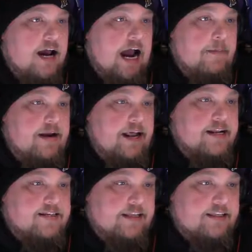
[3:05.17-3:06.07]
I'm an
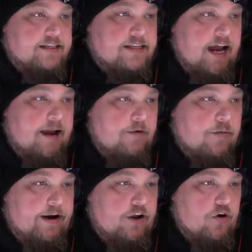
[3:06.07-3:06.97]
innocent this time. What do
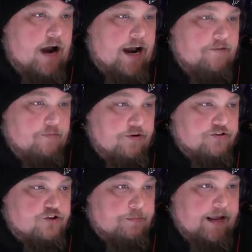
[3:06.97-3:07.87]
I do? Hide from your
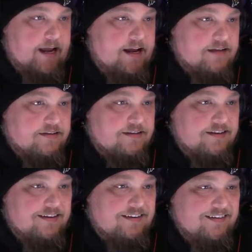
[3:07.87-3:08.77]
stupid ass?
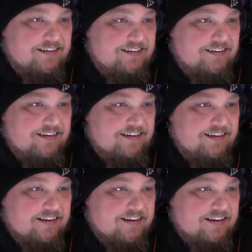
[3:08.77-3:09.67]
Yeah, I'm gonna kill you because
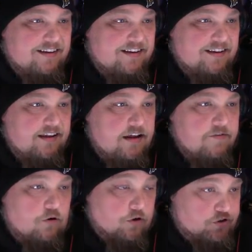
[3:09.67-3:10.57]
I'm a murderer. Of
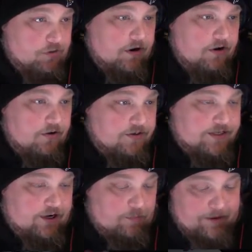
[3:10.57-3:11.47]
course you are. You're a
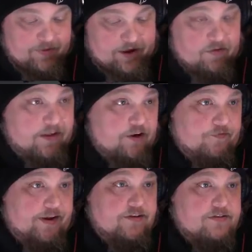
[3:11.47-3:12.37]
psychopath. I don't like your
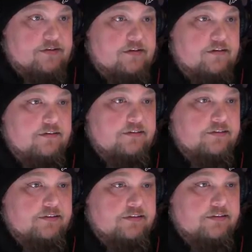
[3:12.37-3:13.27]
face. No,
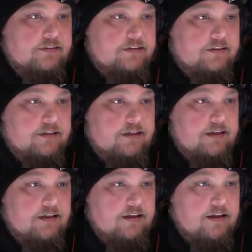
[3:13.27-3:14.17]
I'm joking. I'm a um,
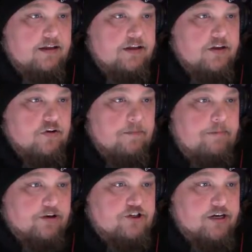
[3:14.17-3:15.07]
detective. You're a butt cheek.